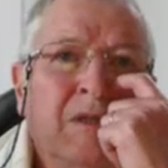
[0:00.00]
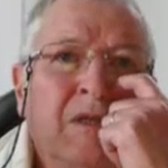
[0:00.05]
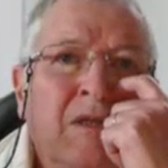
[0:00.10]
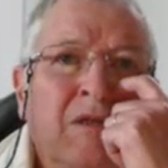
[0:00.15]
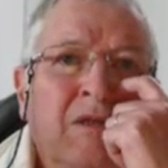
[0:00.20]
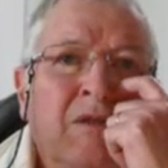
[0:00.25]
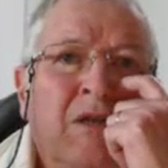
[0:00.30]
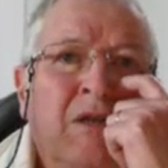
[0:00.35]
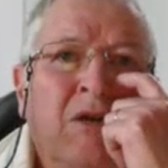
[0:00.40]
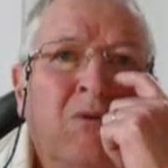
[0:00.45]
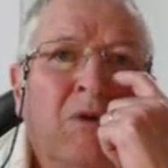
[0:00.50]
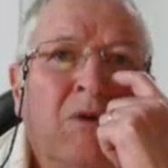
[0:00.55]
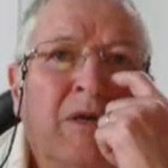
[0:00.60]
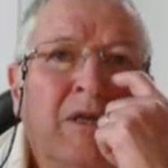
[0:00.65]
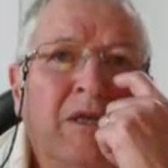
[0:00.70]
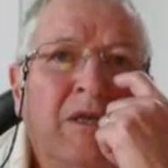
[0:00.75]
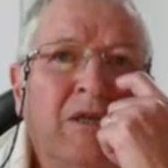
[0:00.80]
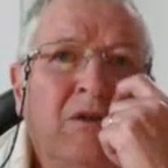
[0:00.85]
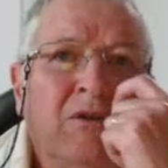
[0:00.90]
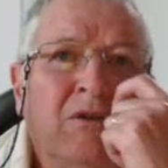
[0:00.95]
And in no
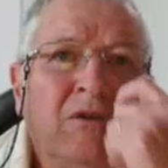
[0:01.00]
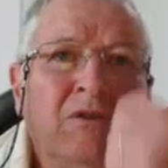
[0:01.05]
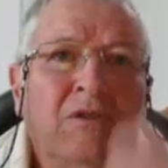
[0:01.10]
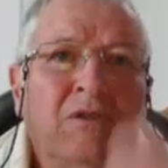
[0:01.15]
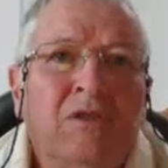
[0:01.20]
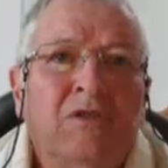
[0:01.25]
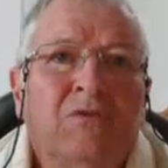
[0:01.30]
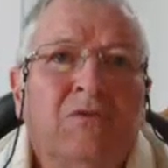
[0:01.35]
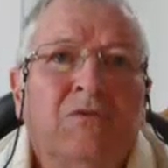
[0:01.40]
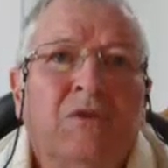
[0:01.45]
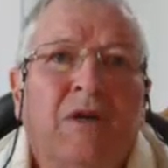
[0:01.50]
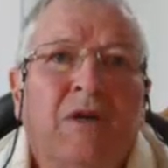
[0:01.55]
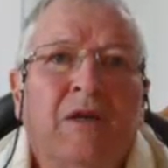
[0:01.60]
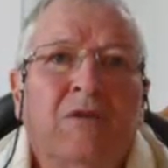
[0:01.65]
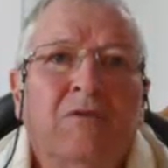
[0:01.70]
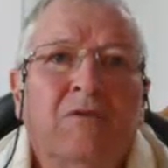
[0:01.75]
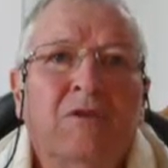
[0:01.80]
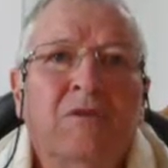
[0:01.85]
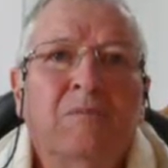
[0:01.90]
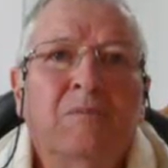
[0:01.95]
way he honours his
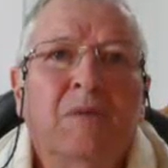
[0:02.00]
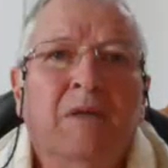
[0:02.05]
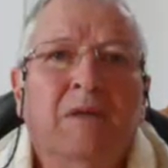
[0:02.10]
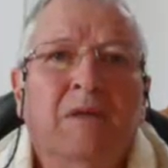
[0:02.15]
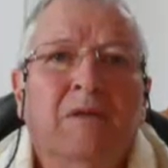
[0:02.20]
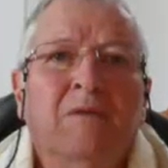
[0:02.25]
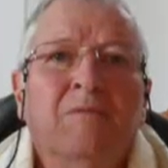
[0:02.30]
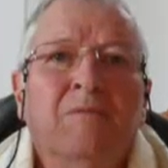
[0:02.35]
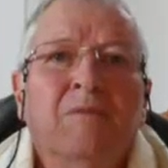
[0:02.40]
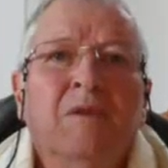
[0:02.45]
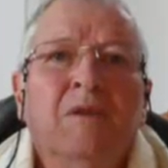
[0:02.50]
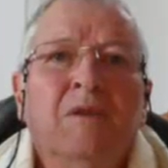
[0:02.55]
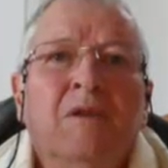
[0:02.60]
father or his mother,